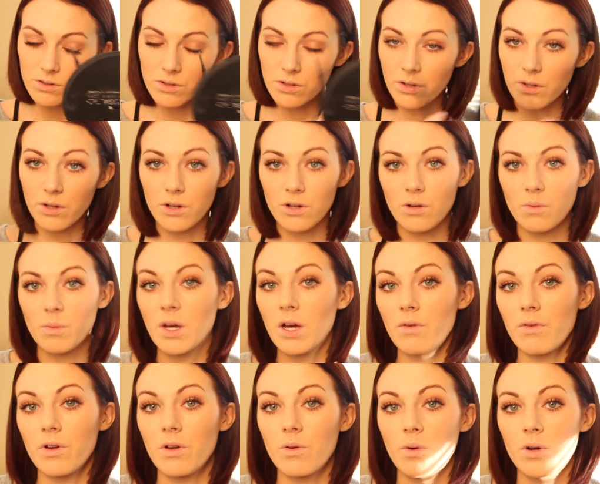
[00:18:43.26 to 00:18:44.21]
You can do them
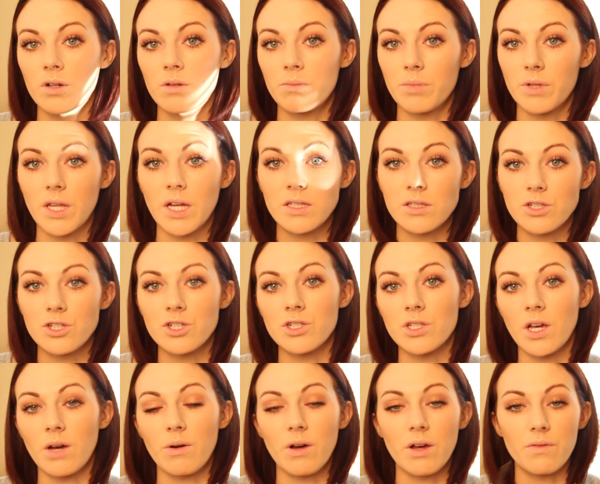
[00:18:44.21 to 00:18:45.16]
however you want it, but that's
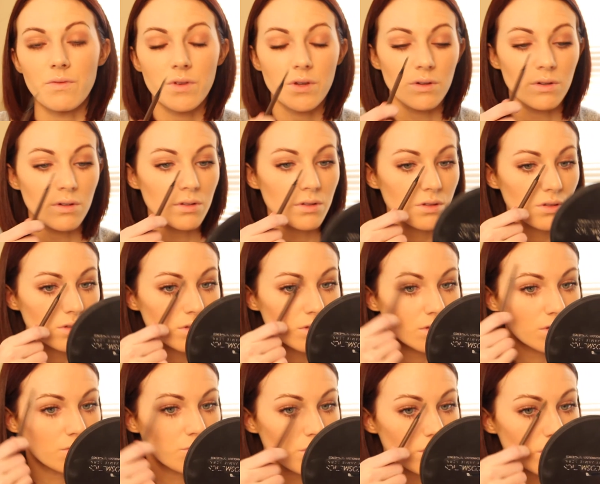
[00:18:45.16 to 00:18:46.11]
just how I feel
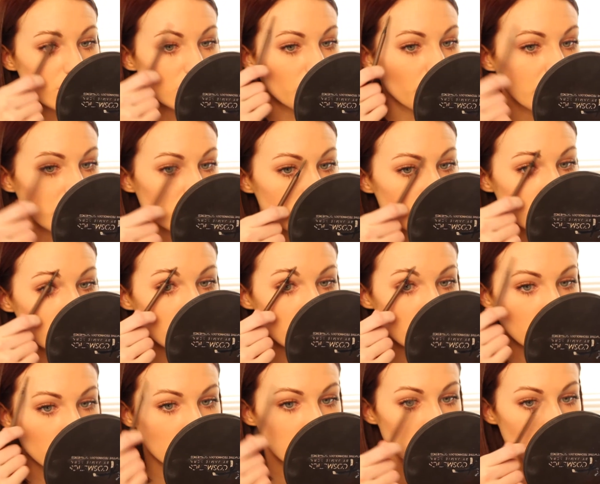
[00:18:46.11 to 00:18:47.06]
works best.
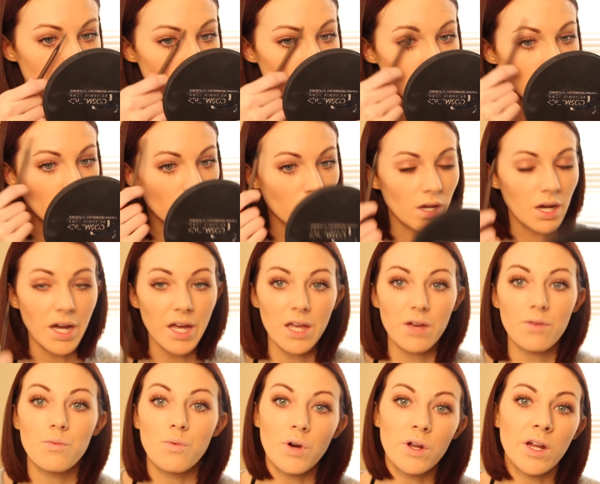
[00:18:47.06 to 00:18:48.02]
I
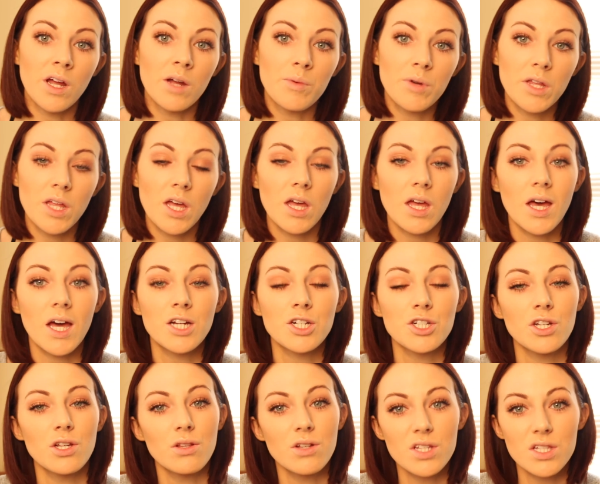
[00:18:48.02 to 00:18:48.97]
have one eyebrow that
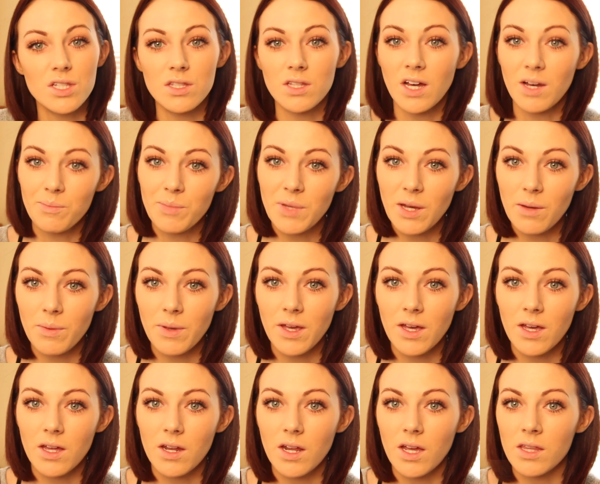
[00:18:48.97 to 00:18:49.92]
actually looks not that
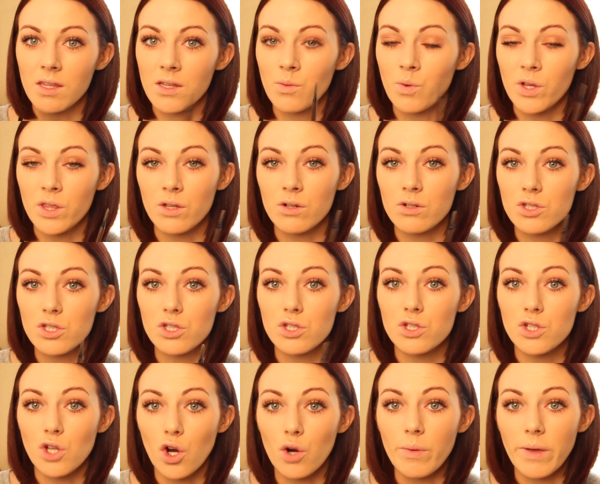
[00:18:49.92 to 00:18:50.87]
bad, and the one looks
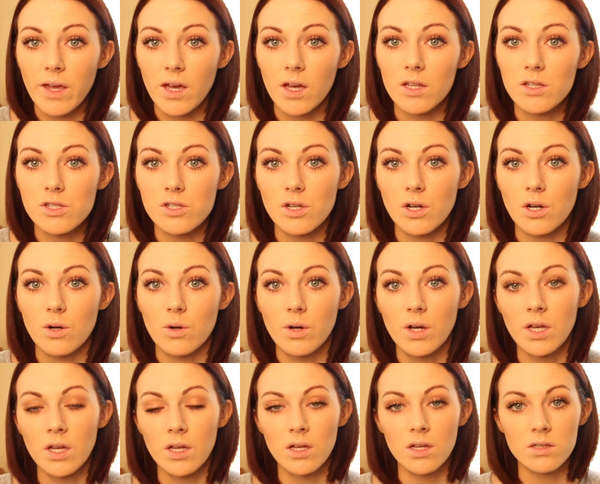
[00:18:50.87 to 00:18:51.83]
so bad,
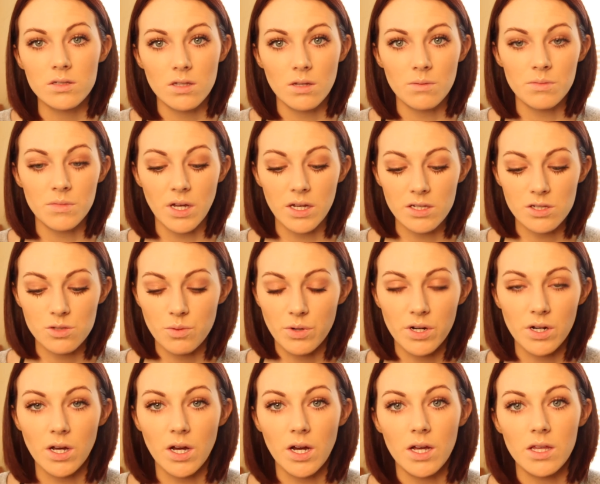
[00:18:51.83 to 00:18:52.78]
so I
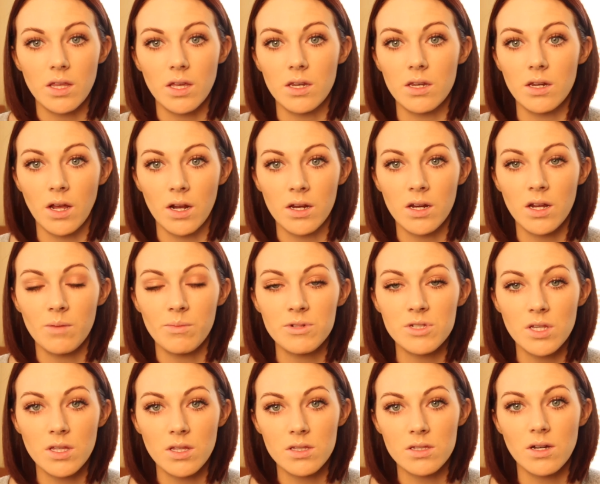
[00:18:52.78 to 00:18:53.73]
swear to God, like 99%
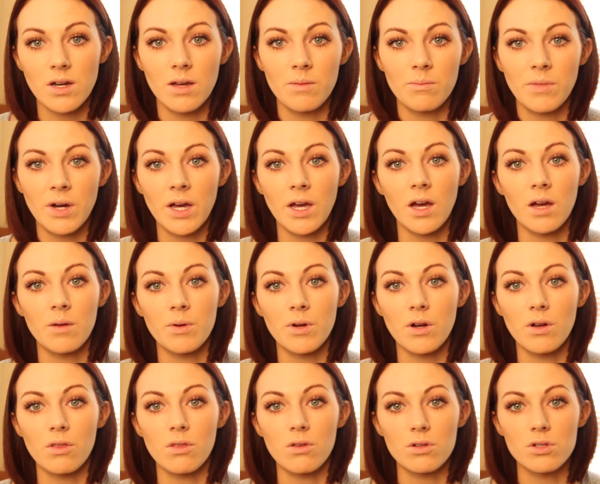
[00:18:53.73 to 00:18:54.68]
of the time, my
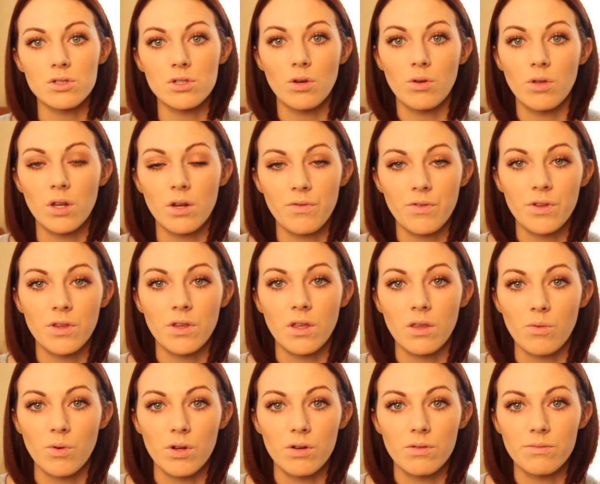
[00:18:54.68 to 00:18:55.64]
eyebrow looks totally different than the
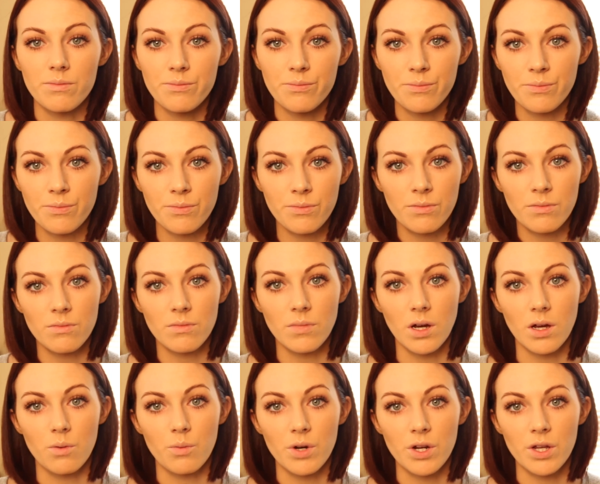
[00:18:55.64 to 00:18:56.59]
other one.
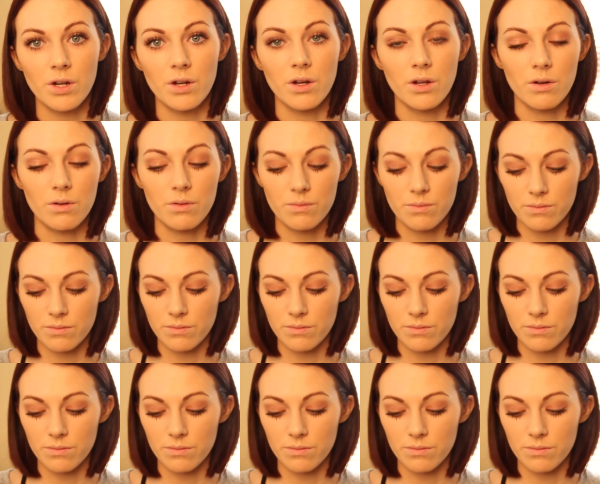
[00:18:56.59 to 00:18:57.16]
But what are you going to do?